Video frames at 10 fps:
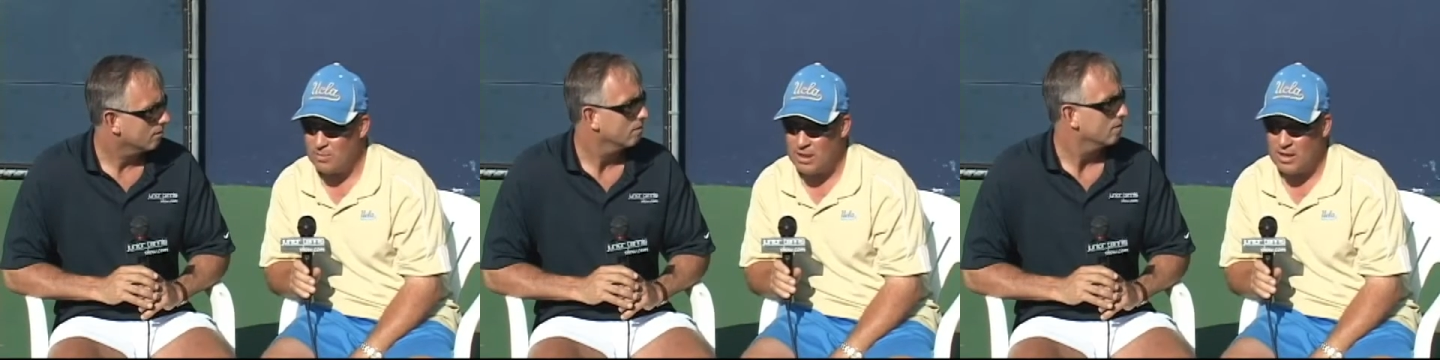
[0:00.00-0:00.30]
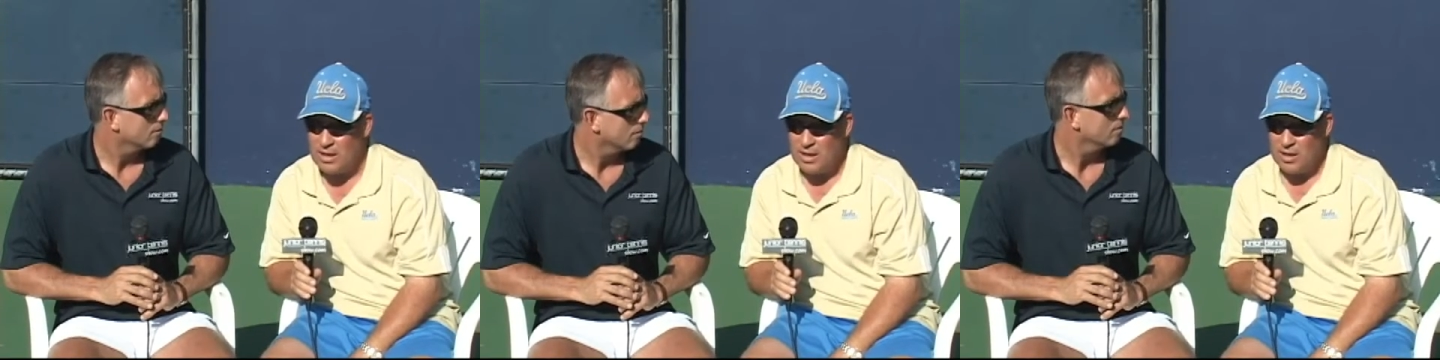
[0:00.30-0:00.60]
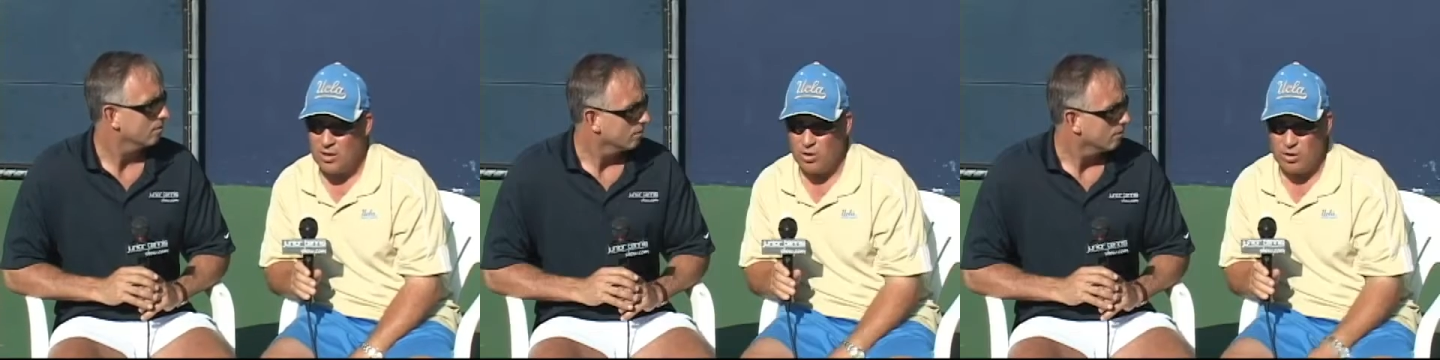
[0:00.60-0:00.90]
Speaker 1: I think of the
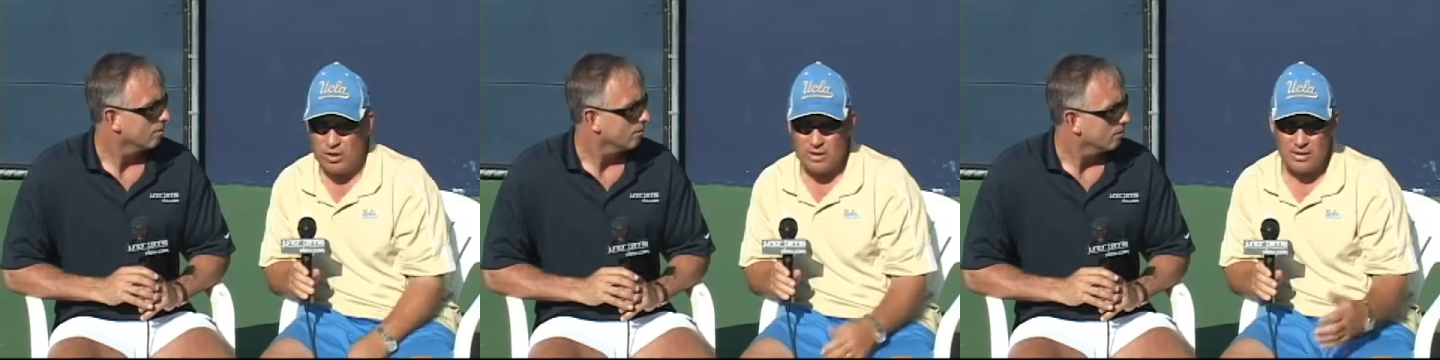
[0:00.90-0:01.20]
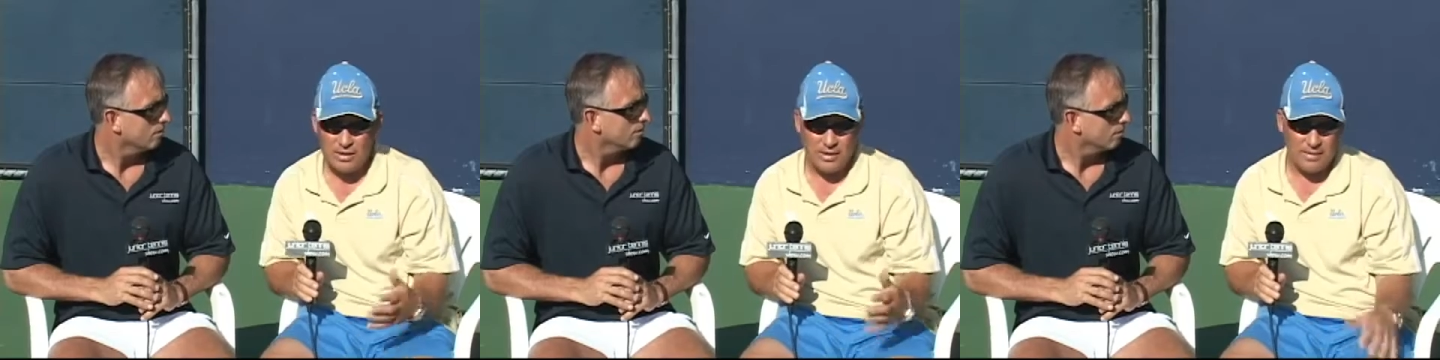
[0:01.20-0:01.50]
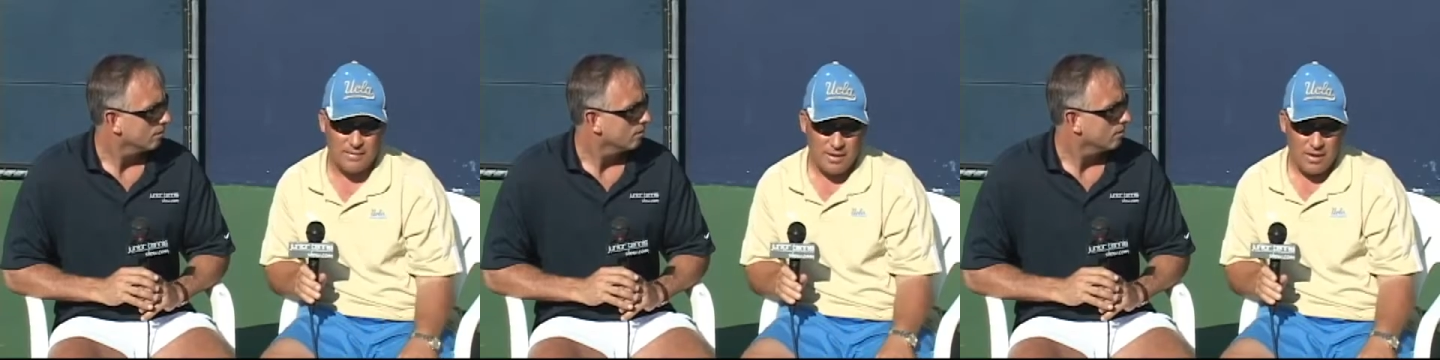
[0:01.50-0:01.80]
parents. I mean,
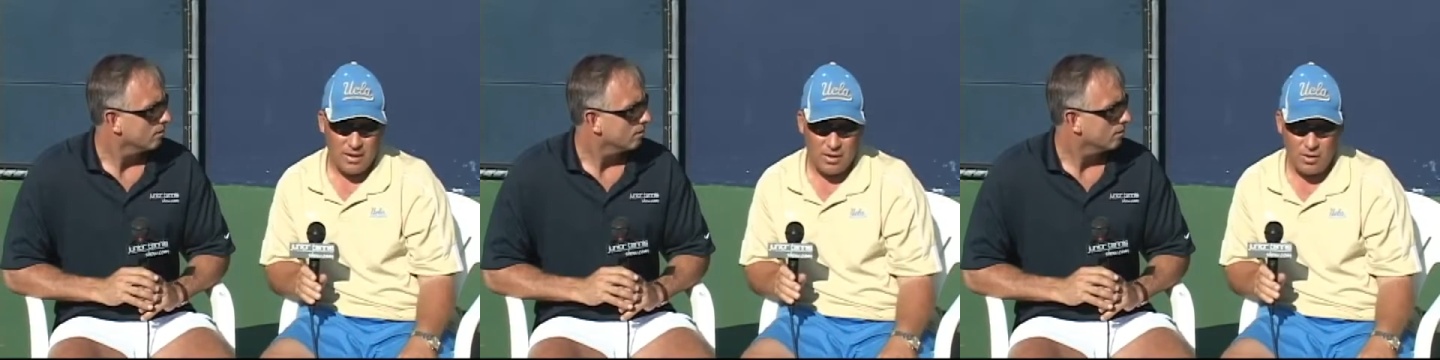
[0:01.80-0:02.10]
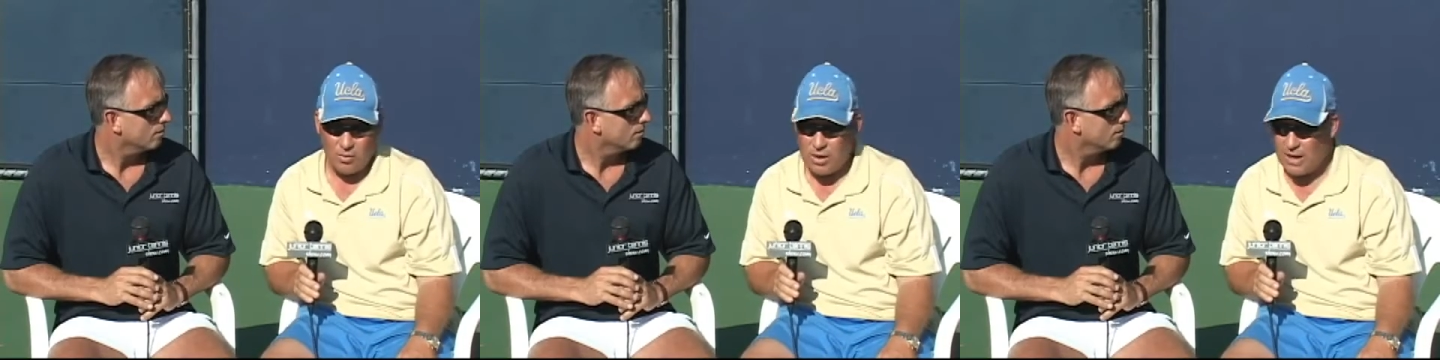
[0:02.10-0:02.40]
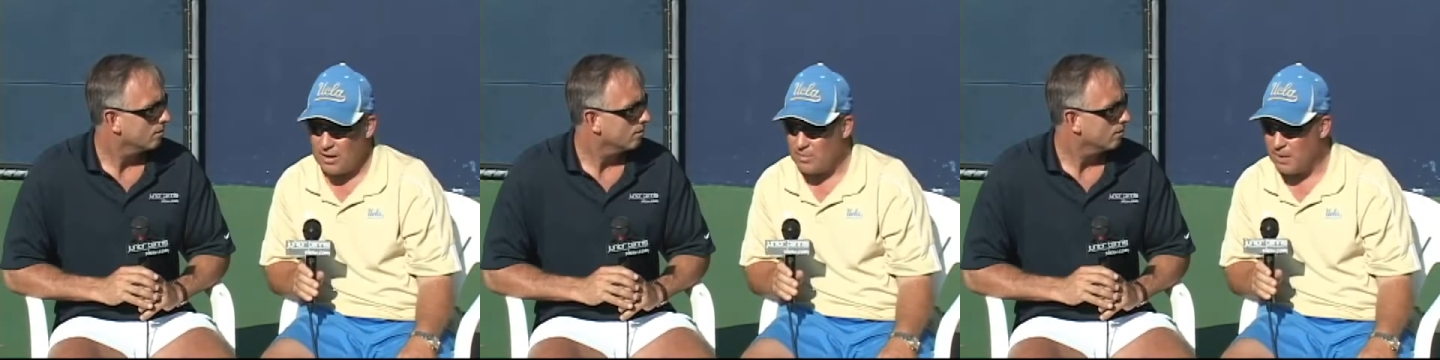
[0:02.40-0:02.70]
you look at.
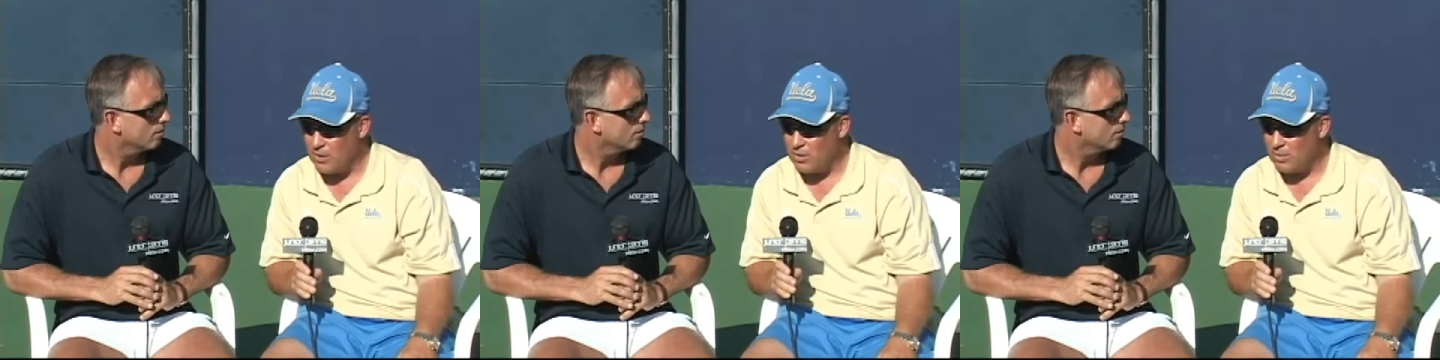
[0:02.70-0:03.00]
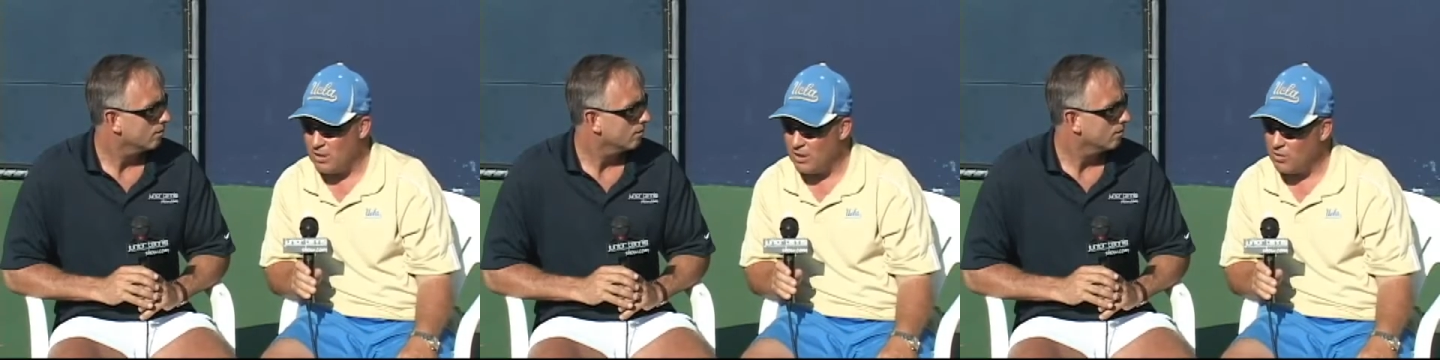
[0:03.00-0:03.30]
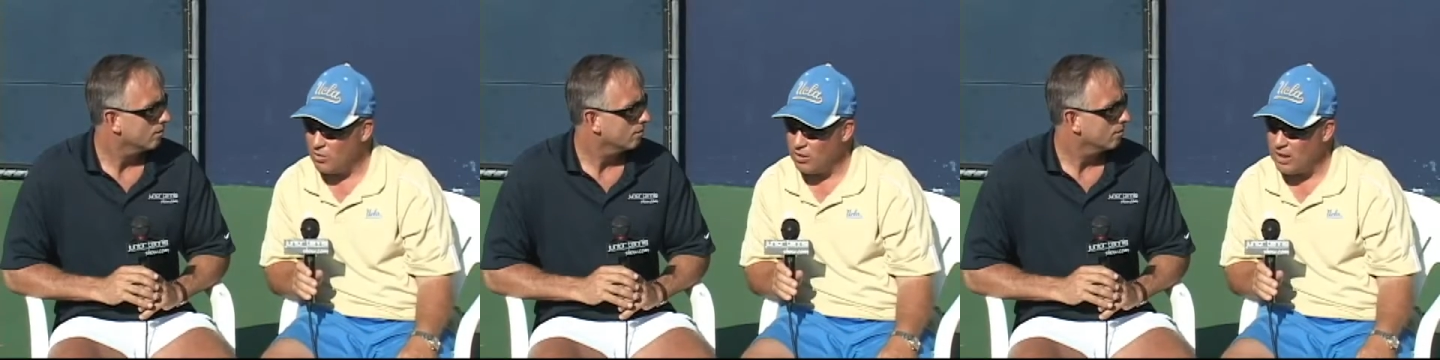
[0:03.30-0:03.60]
Uh, you know,
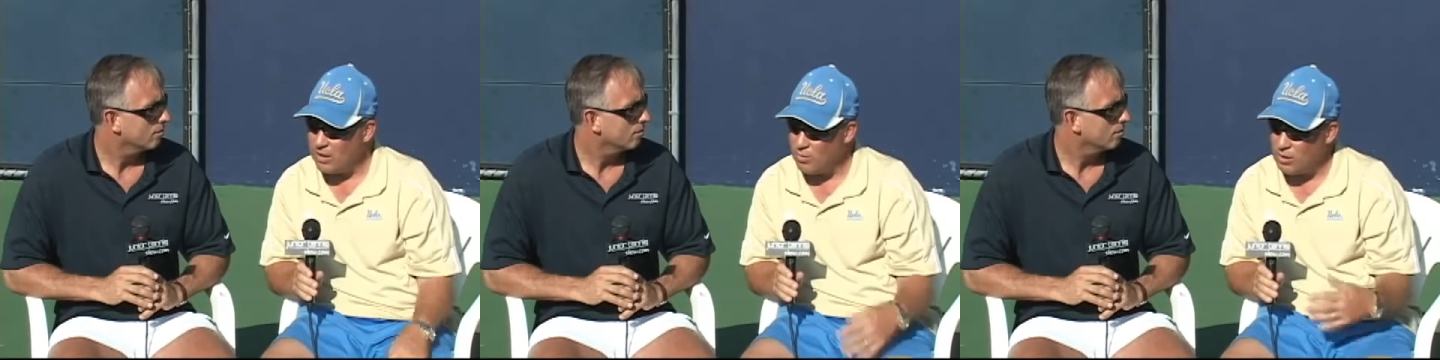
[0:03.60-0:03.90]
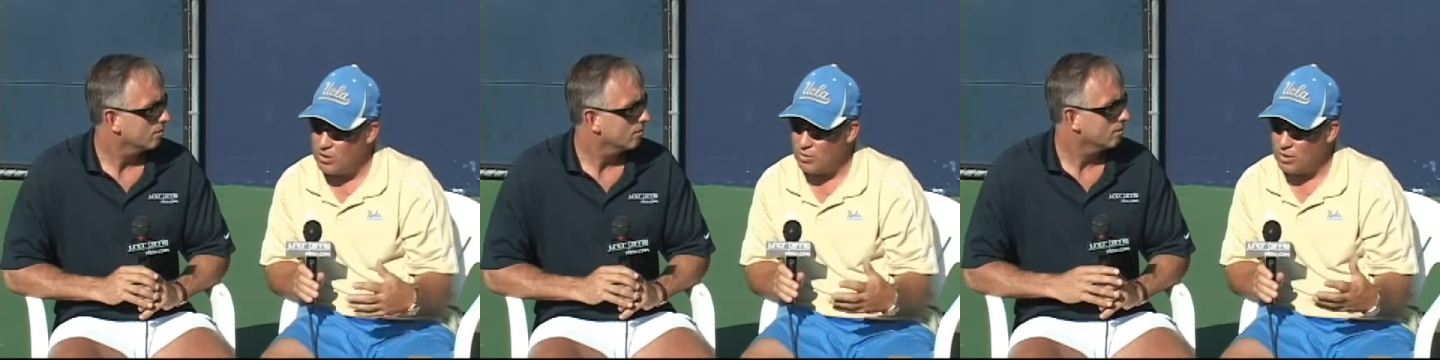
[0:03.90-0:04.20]
Roddick's parents, I mean, they